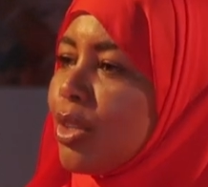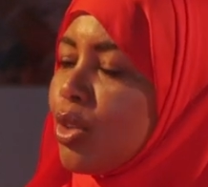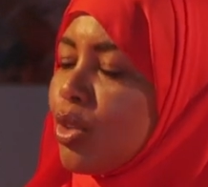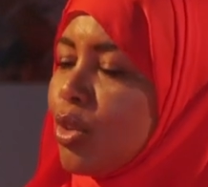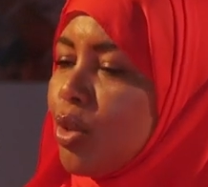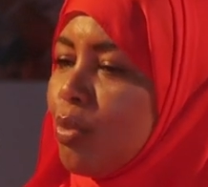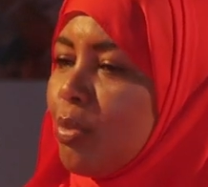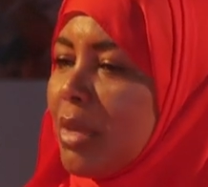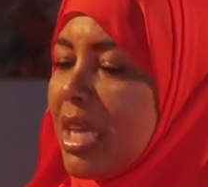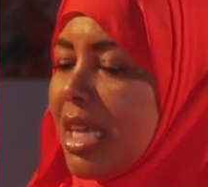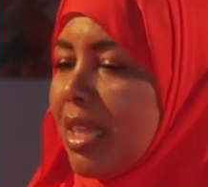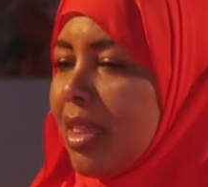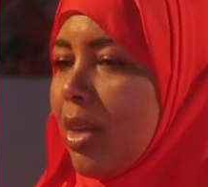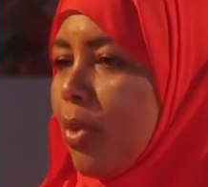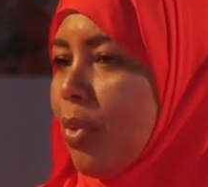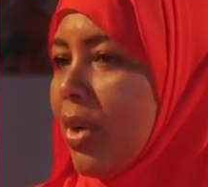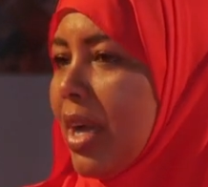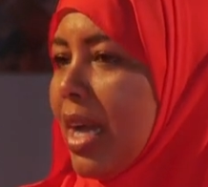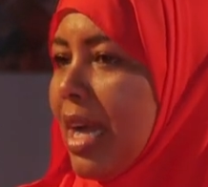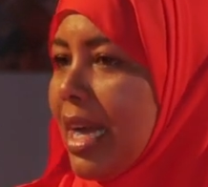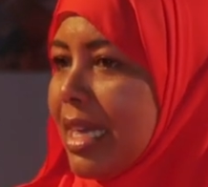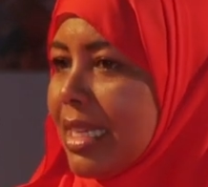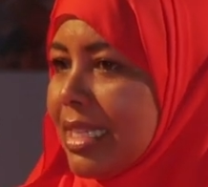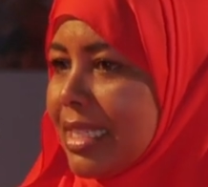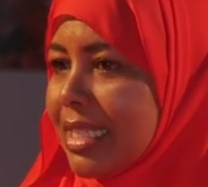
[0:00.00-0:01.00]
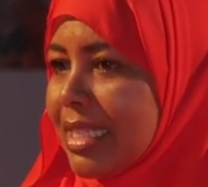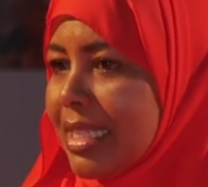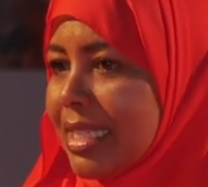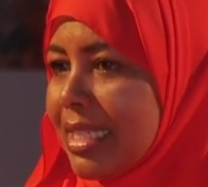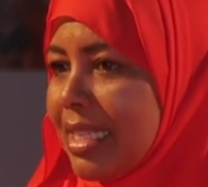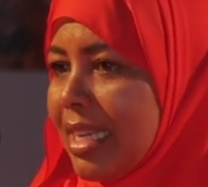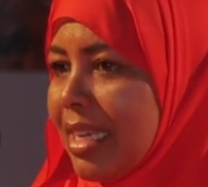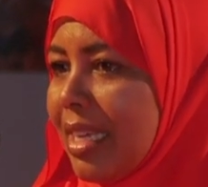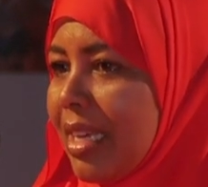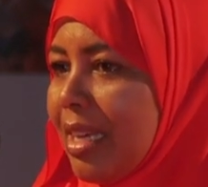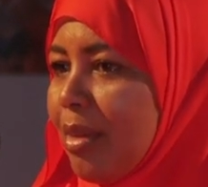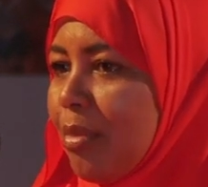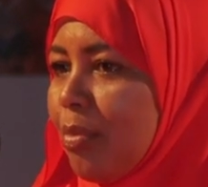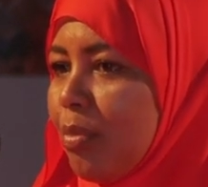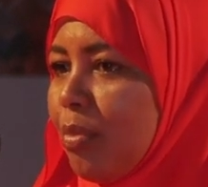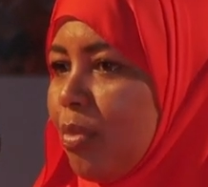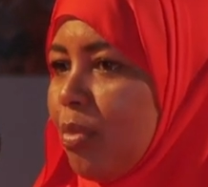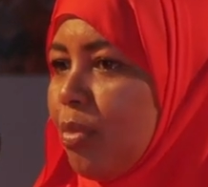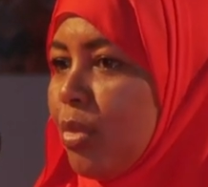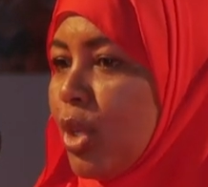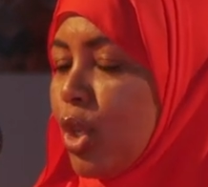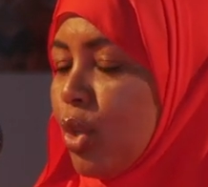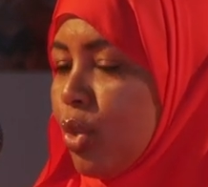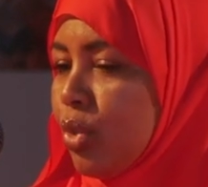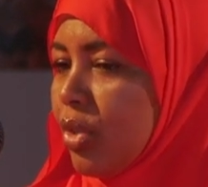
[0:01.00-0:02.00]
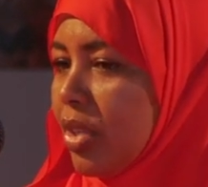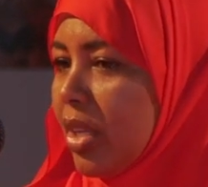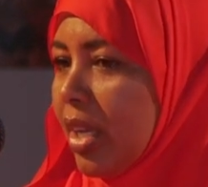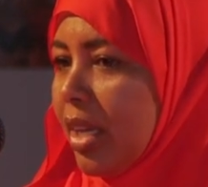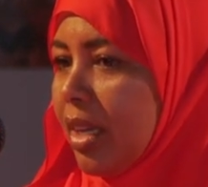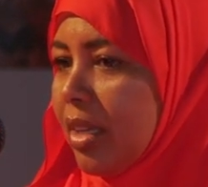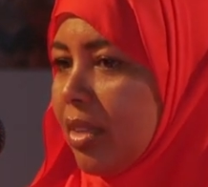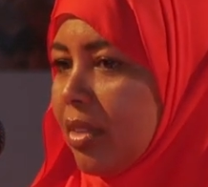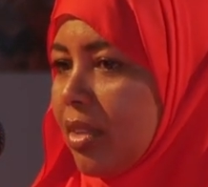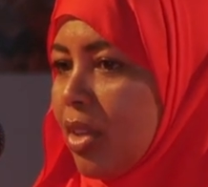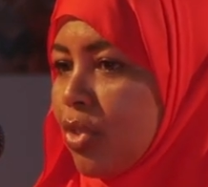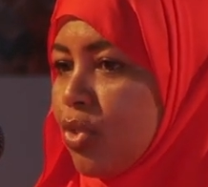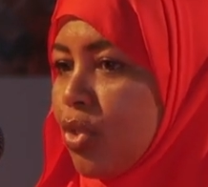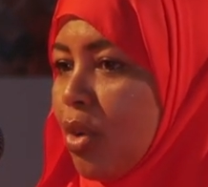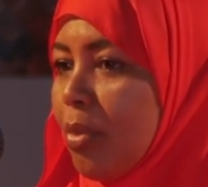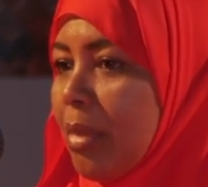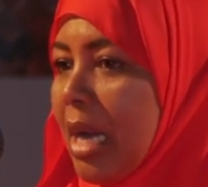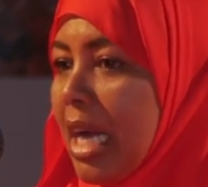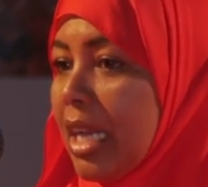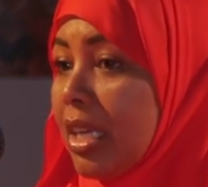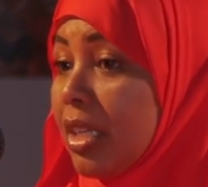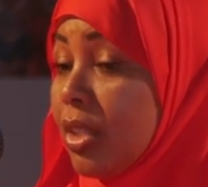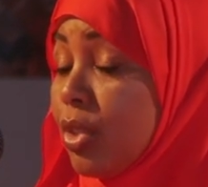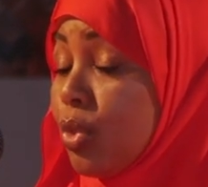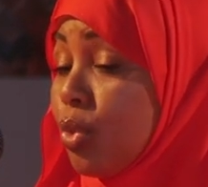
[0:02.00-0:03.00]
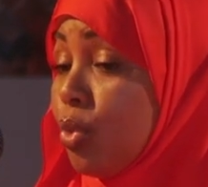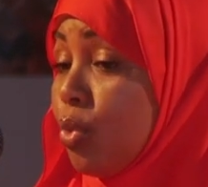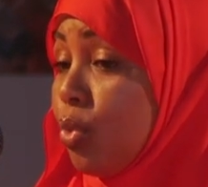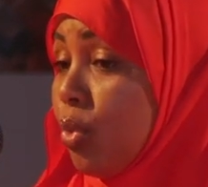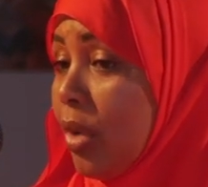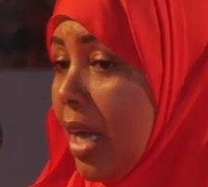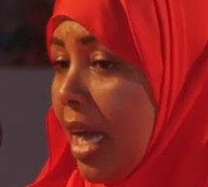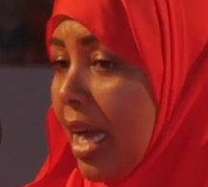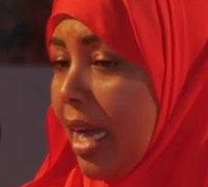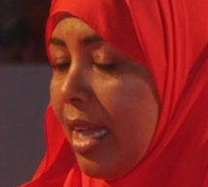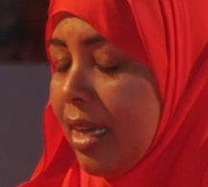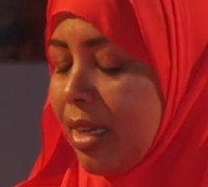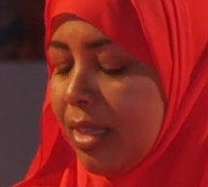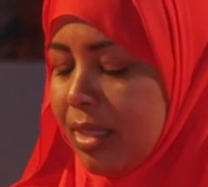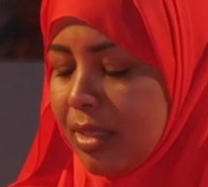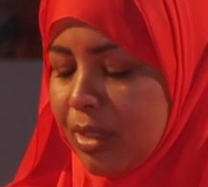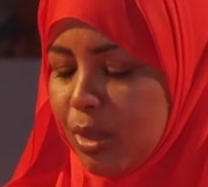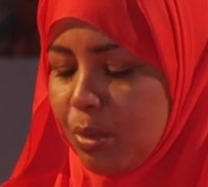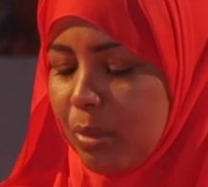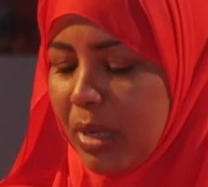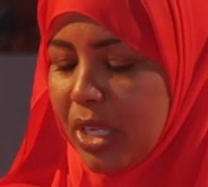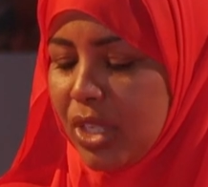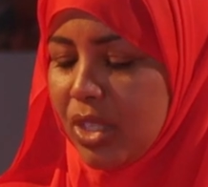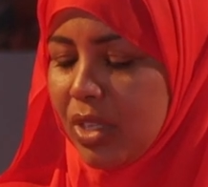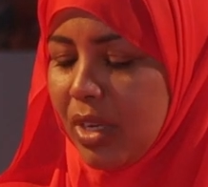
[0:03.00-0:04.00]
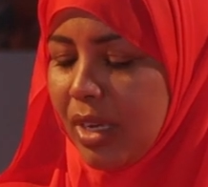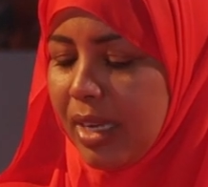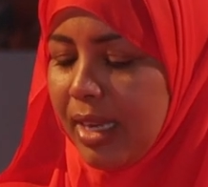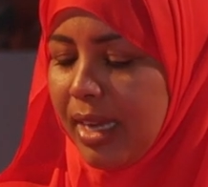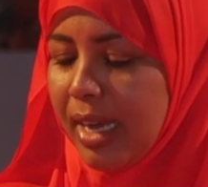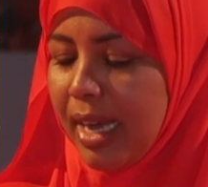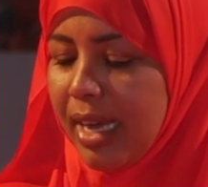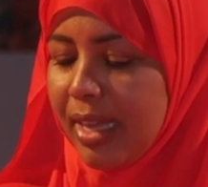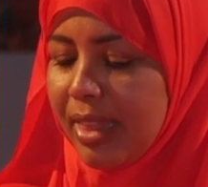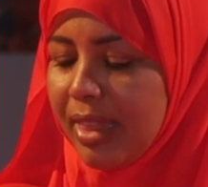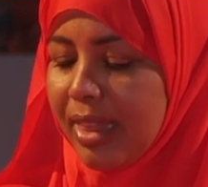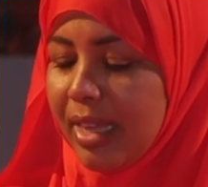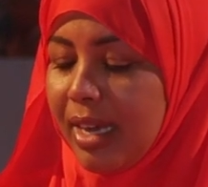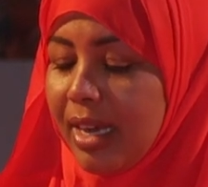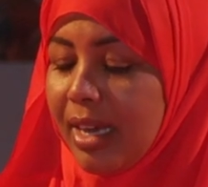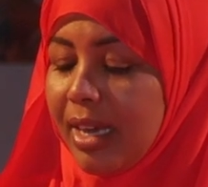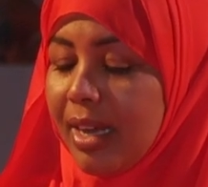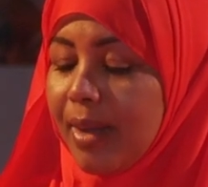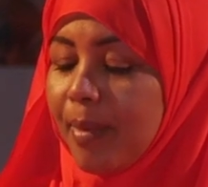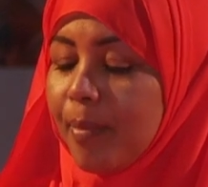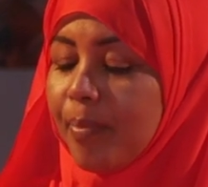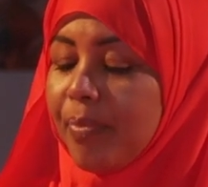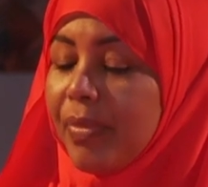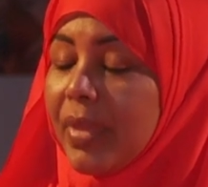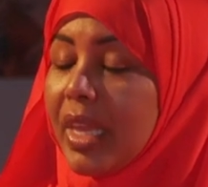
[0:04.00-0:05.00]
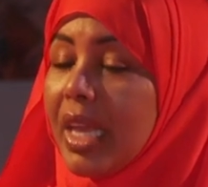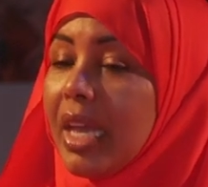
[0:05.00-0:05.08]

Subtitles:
to me, the way I see music, the Somali Sugan especially, I think